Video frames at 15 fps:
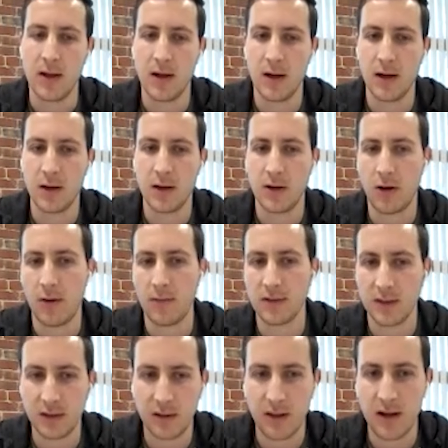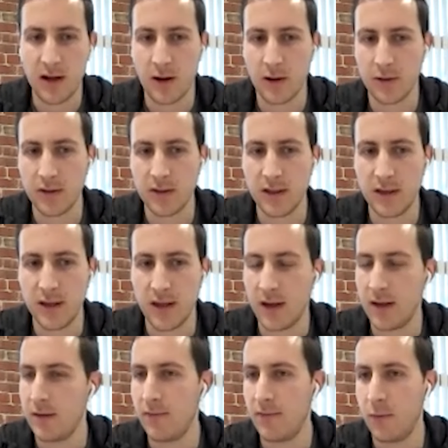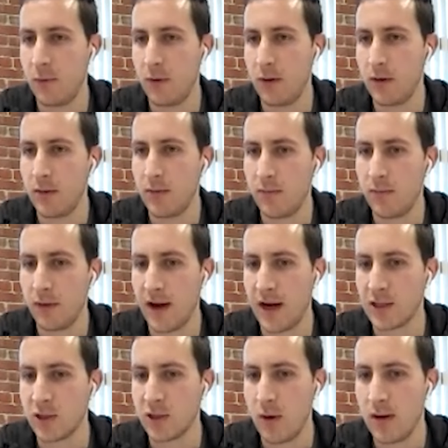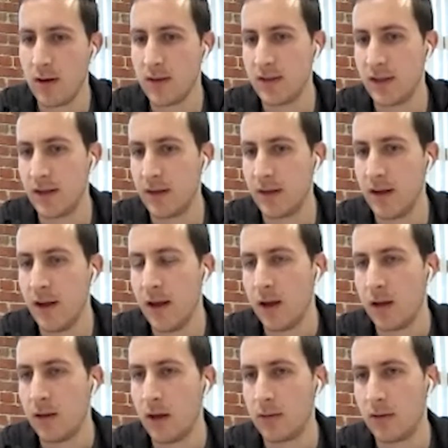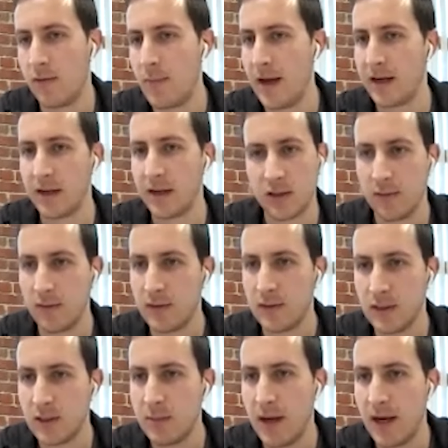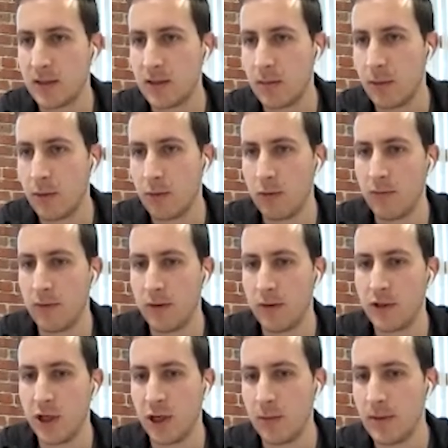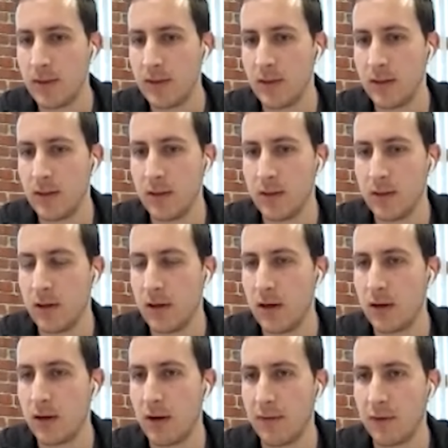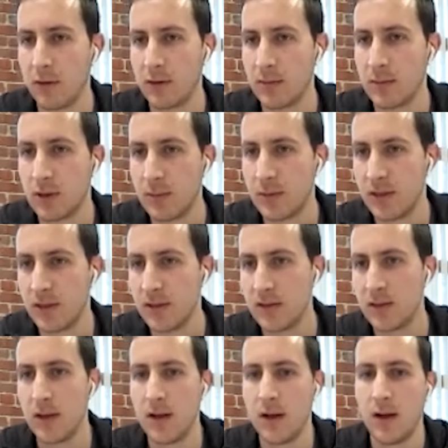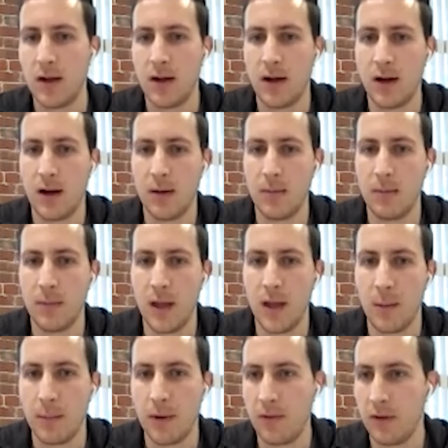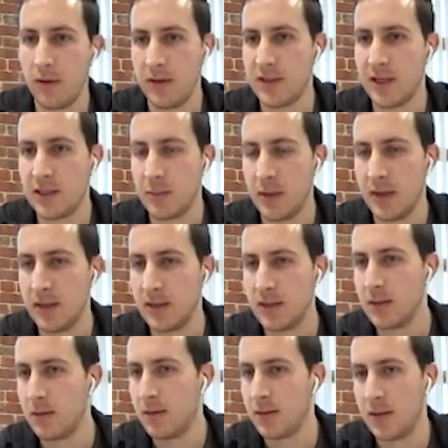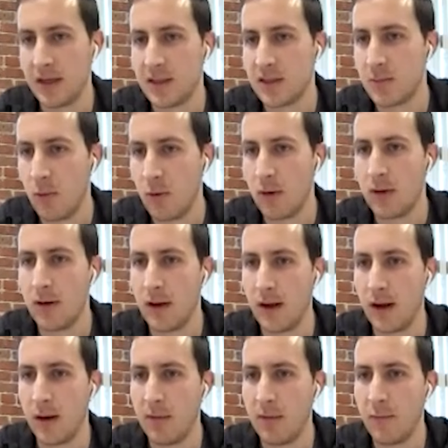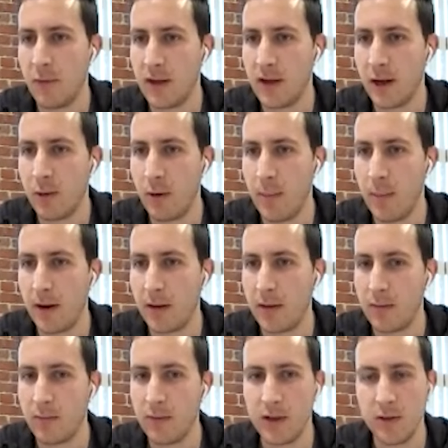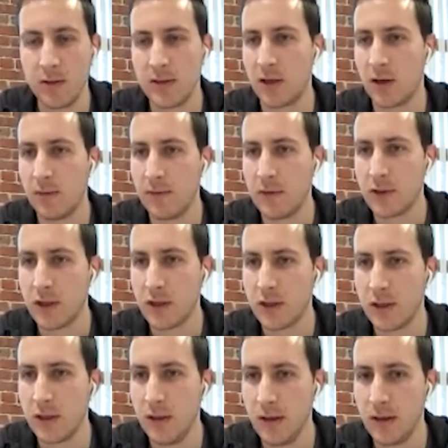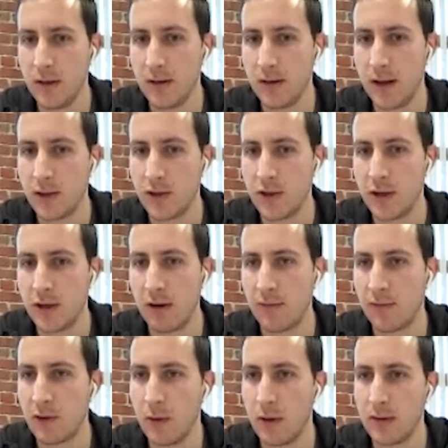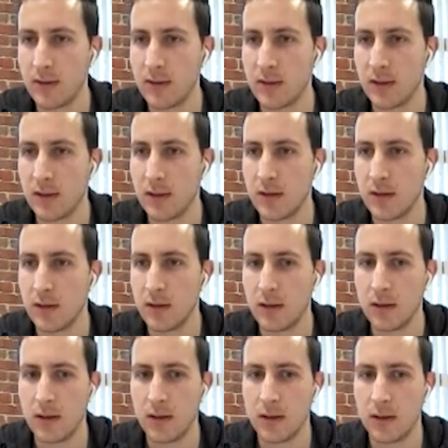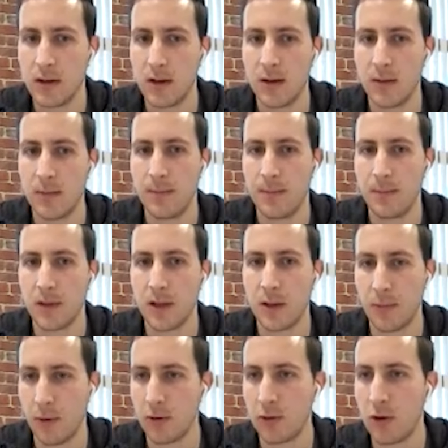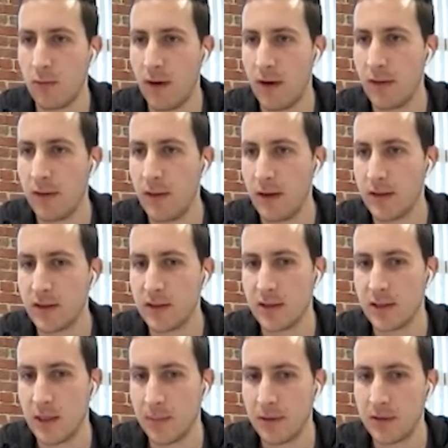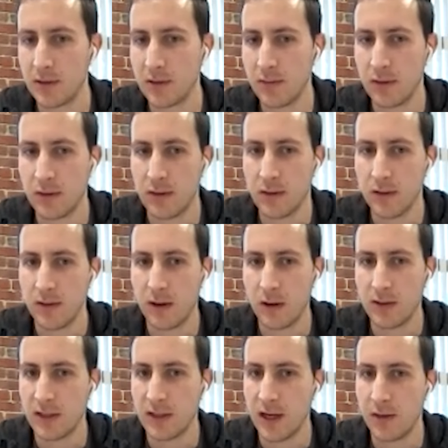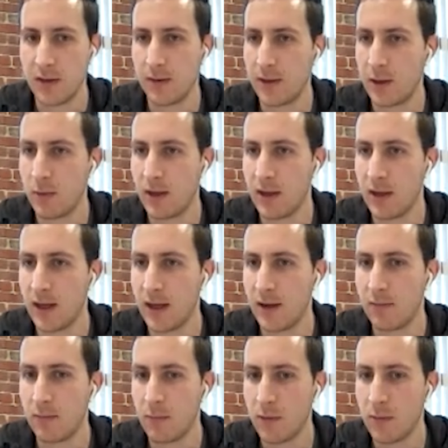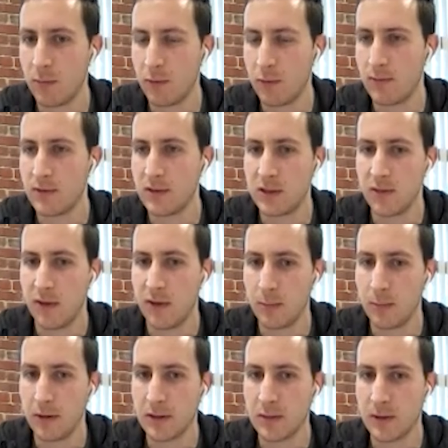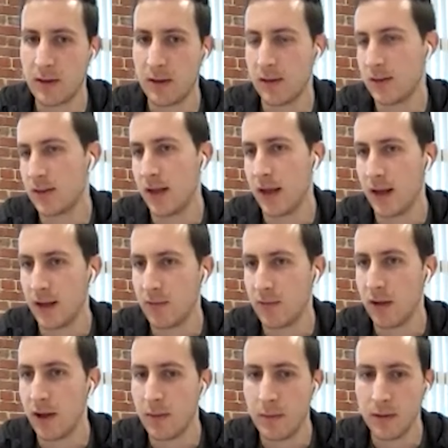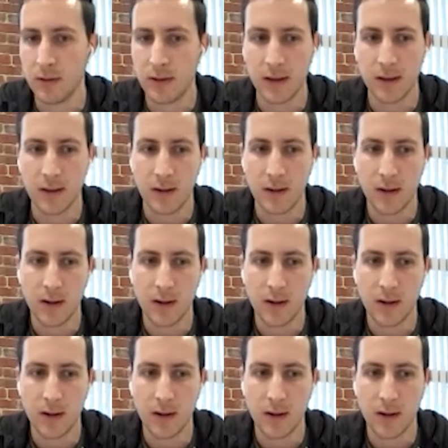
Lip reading: Obviously leaning on your CDN for cache queries and long-lived backing services, passing them through for gRPC GraphQL subscriptions. But but really the sentiment is less is more. If we can get away by reusing our infrastructure and treating GraphQL as a protocol rather than a separate server altogether, then we can get improved developer experience and reliability.